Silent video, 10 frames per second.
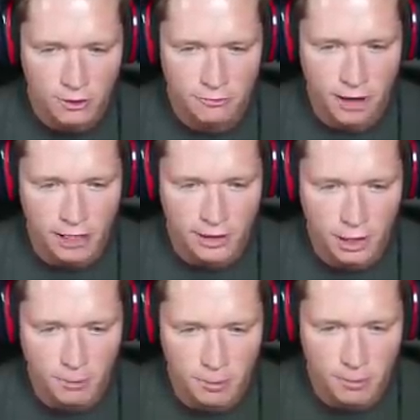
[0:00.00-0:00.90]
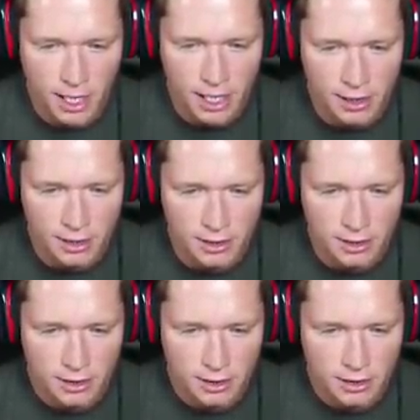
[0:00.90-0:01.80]
Finding the open man.
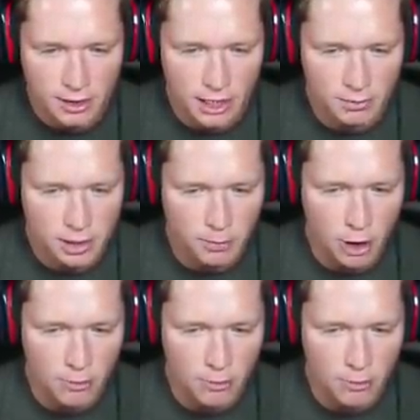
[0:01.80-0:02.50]
Keep this ball